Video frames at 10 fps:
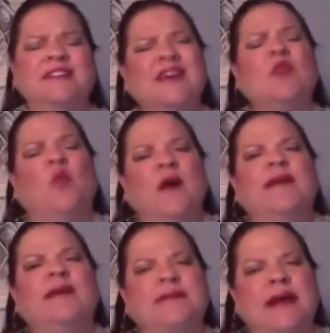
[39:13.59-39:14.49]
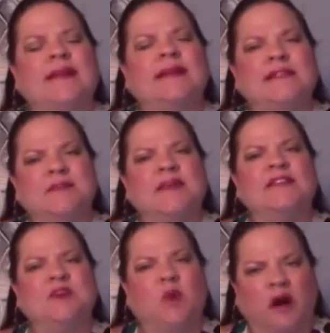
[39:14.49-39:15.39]
She's like, what exactly has been
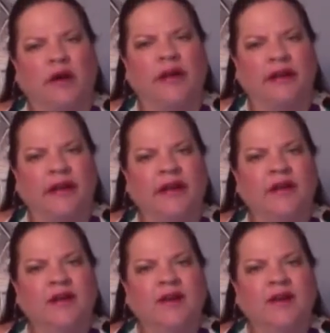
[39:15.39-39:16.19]
so hard, honey?